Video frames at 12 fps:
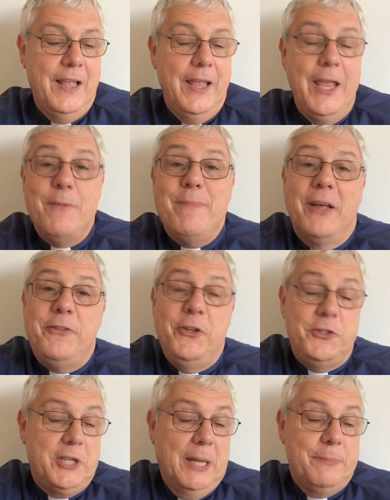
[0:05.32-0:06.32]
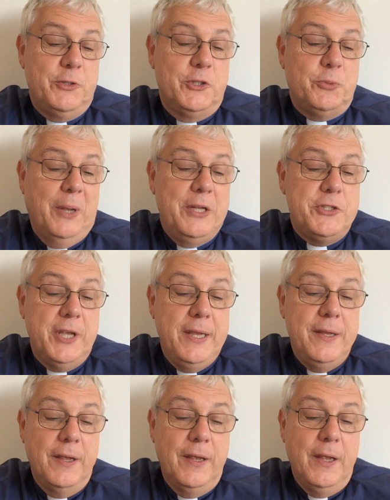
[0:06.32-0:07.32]
In Matthew chapter
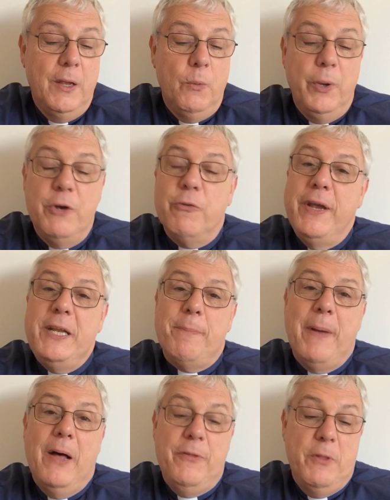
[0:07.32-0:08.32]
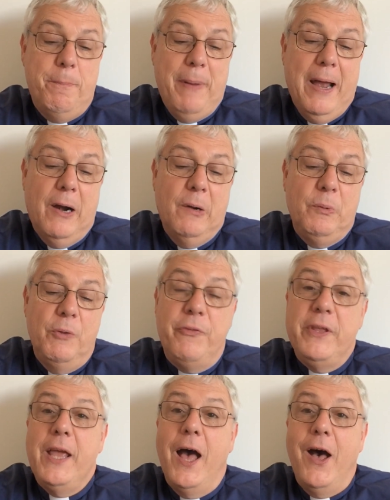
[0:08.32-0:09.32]
20, we read about the parable of
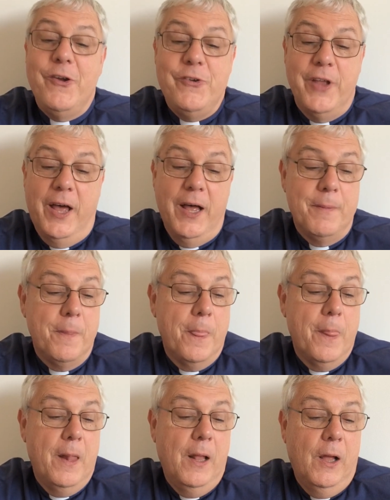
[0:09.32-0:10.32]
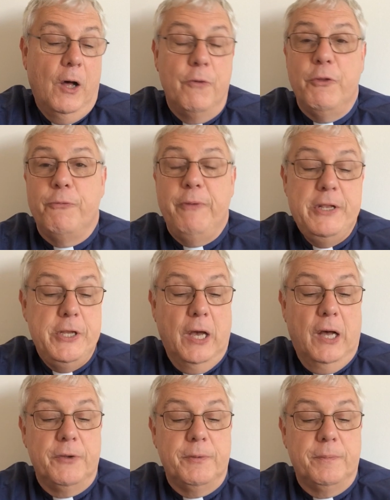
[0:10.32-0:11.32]
the owner of the
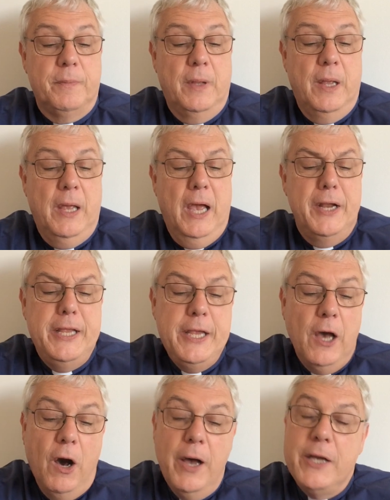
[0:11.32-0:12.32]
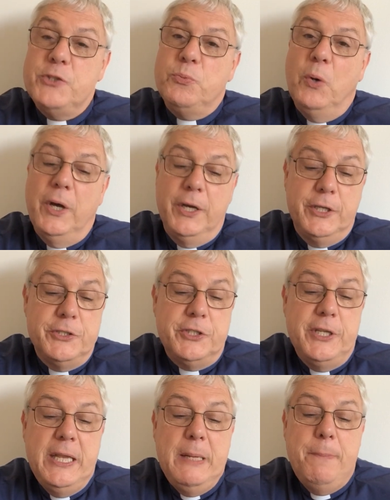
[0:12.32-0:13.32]
vineyard, and he hires workers
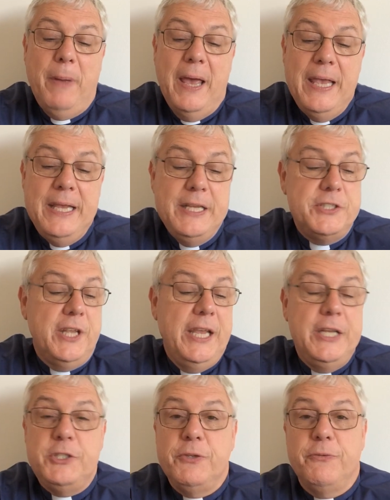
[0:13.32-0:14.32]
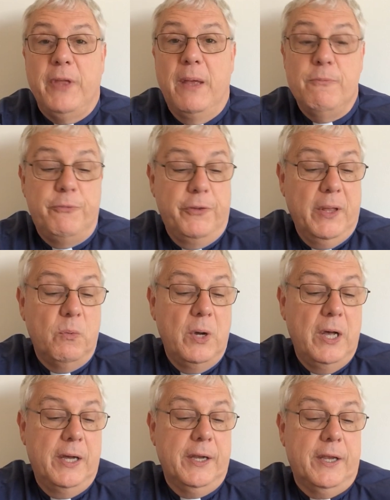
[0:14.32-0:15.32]
and he pays each of them for their
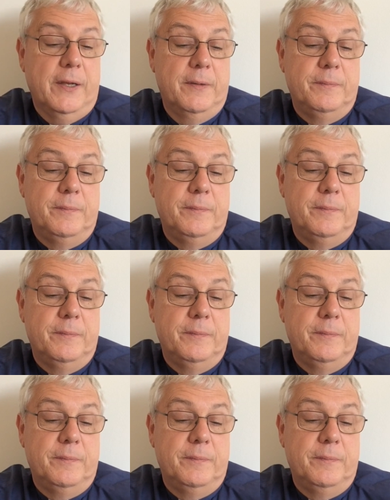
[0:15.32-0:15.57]
work.